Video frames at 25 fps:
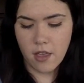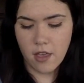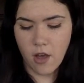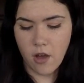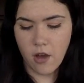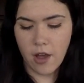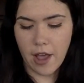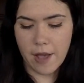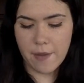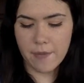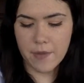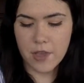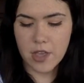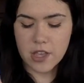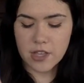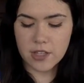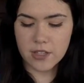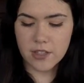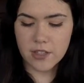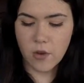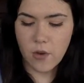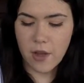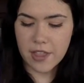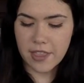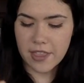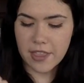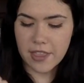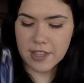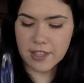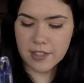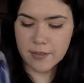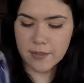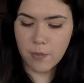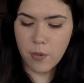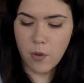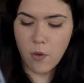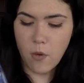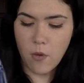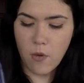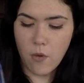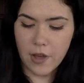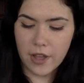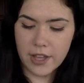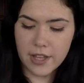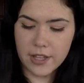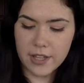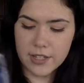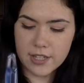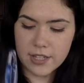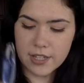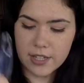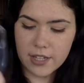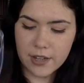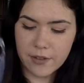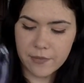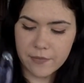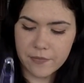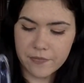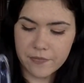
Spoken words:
Okay, so at this point,